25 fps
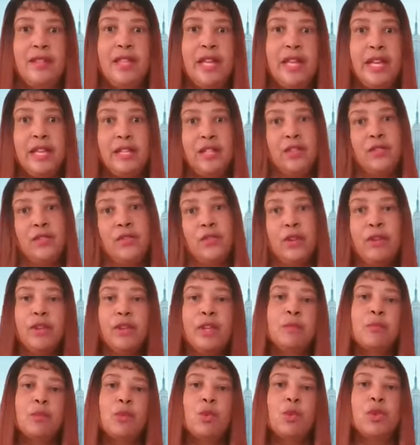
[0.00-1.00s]
That is
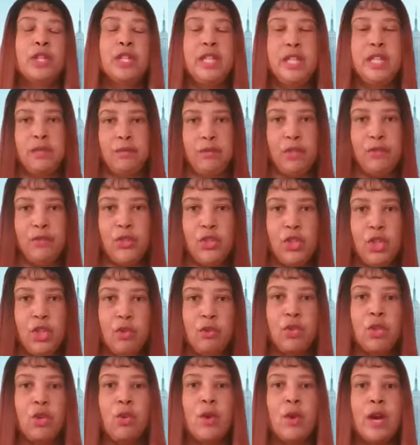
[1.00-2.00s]
very important, even if you
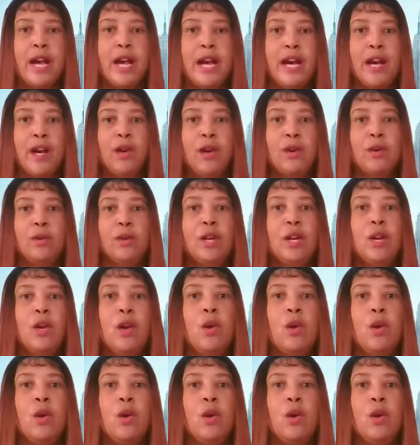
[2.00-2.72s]
don't know how.